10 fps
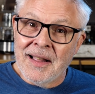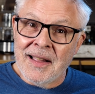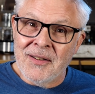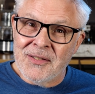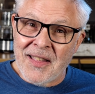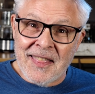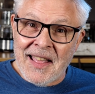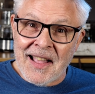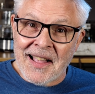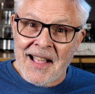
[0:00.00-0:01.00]
here's the
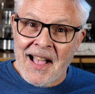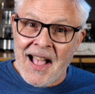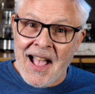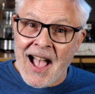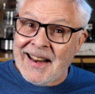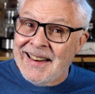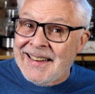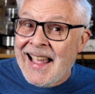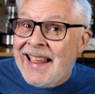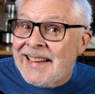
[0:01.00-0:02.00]
thing. I
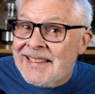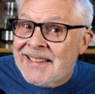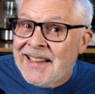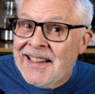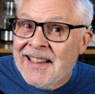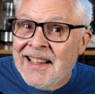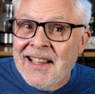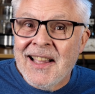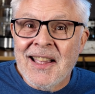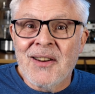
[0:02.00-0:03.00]
didn't hate it.
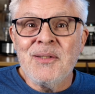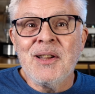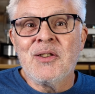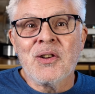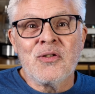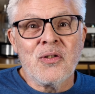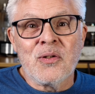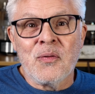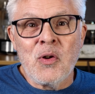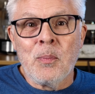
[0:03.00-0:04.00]
It only took
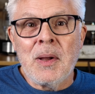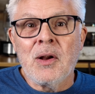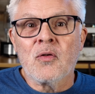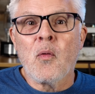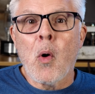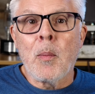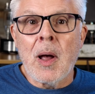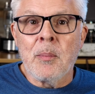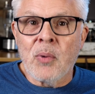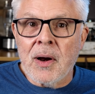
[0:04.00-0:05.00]
just a few minutes for
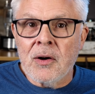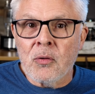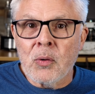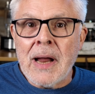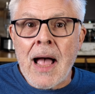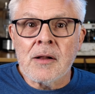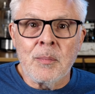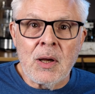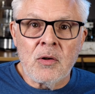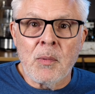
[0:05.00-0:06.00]
my brain to
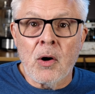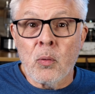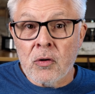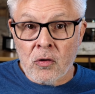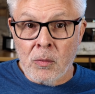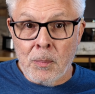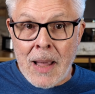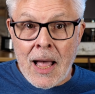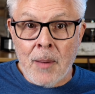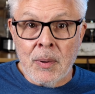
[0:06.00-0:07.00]
reacclimate to my original
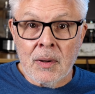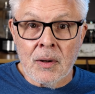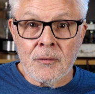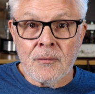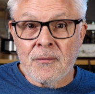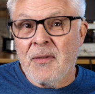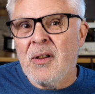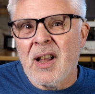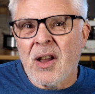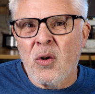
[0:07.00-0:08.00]
map. It
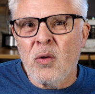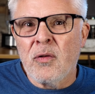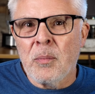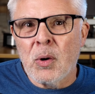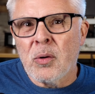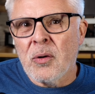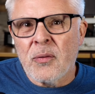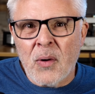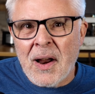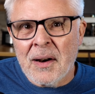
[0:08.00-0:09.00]
felt like an old familiar
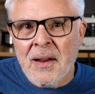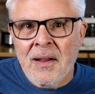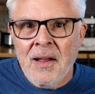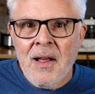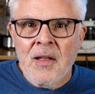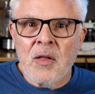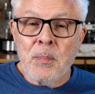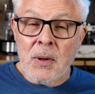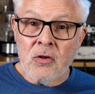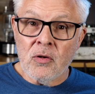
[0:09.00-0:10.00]
friend. The
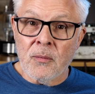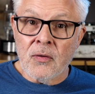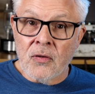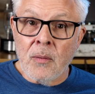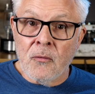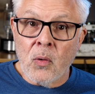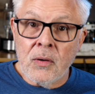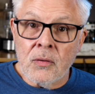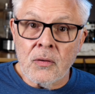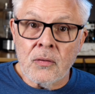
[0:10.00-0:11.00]
pitch of some
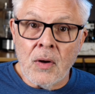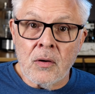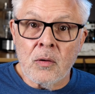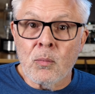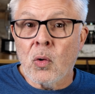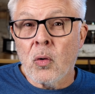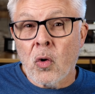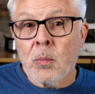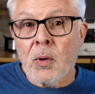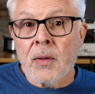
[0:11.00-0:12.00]
voices sounded more
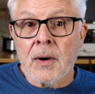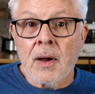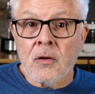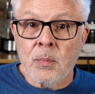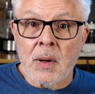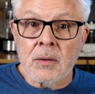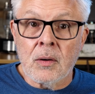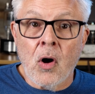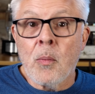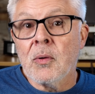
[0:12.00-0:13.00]
normal than I
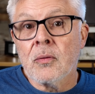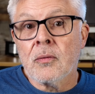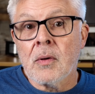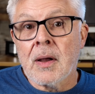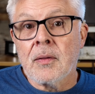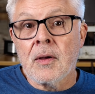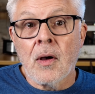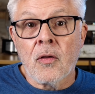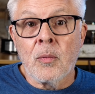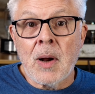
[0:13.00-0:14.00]
expected, almost like the
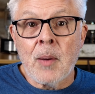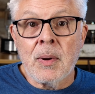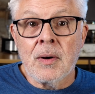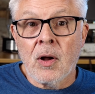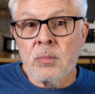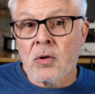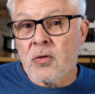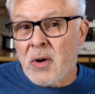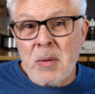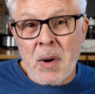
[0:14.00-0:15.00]
other map had helped to
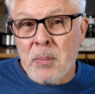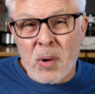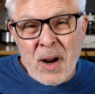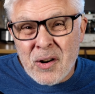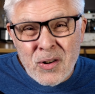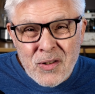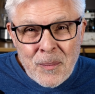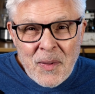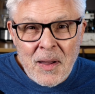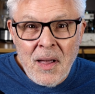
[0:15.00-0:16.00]
train my brain or
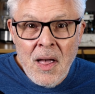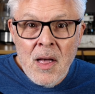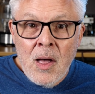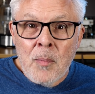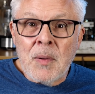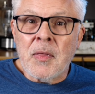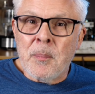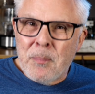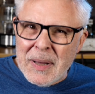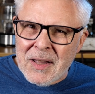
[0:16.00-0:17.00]
something. But the
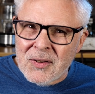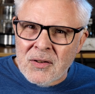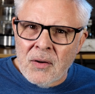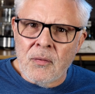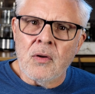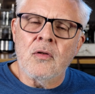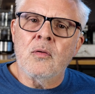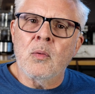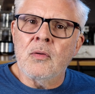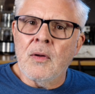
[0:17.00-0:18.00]
biggest
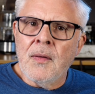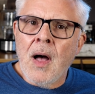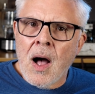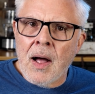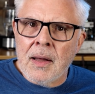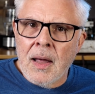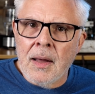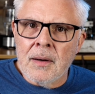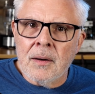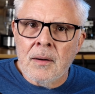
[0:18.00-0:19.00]
difference was in the high
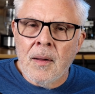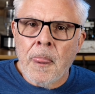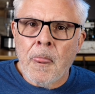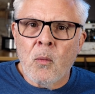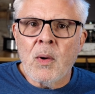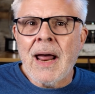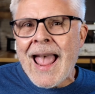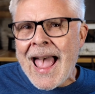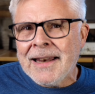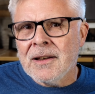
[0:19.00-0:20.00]
end. What I
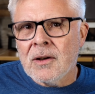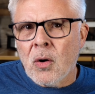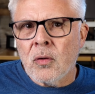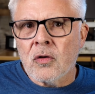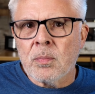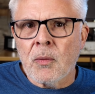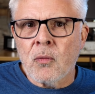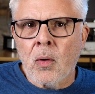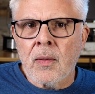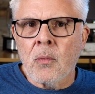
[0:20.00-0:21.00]
hadn't noticed
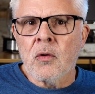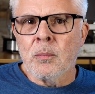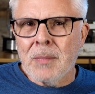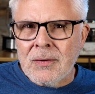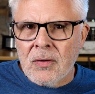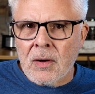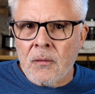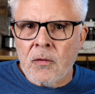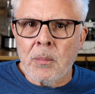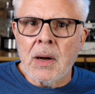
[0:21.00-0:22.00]
before that was
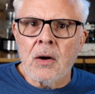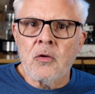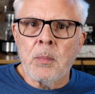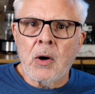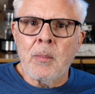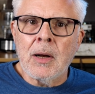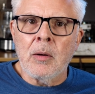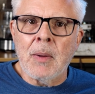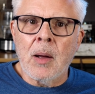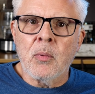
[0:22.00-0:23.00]
missing from my
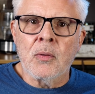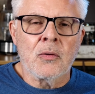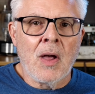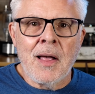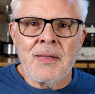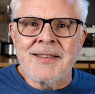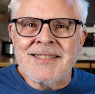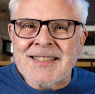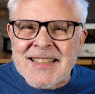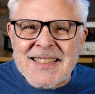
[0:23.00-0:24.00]
experimental map was the
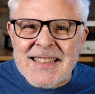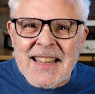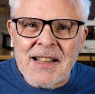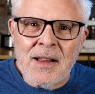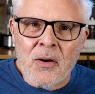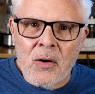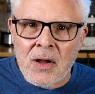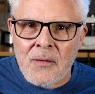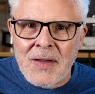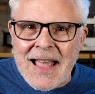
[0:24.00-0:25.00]
sizzling
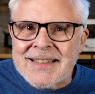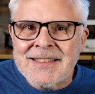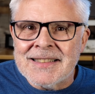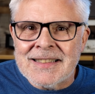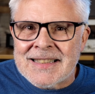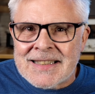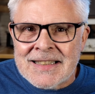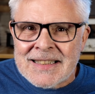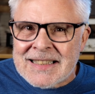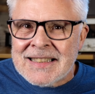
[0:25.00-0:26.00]
clarity of S's
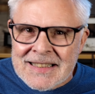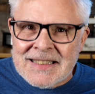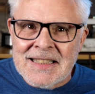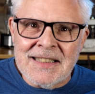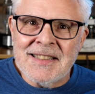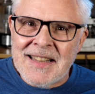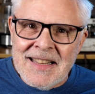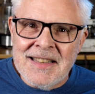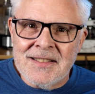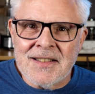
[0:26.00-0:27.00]
and
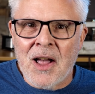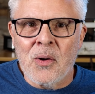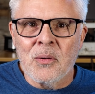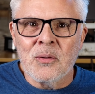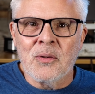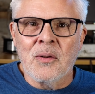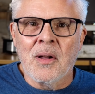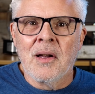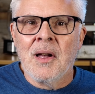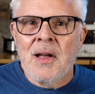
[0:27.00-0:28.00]
T sounds,
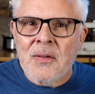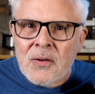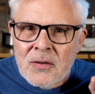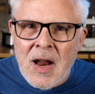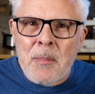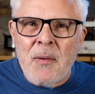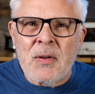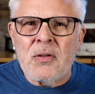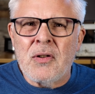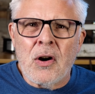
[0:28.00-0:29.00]
and the snap of
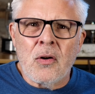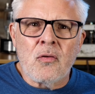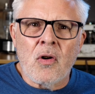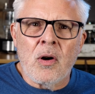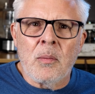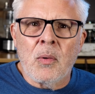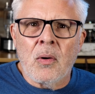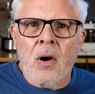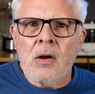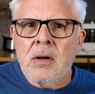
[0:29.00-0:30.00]
a snare drum
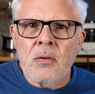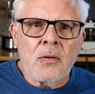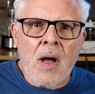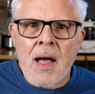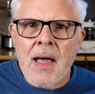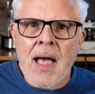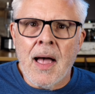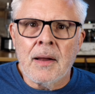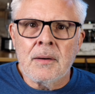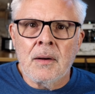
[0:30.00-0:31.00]
or a closed
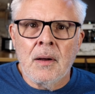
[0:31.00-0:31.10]
hi-hat.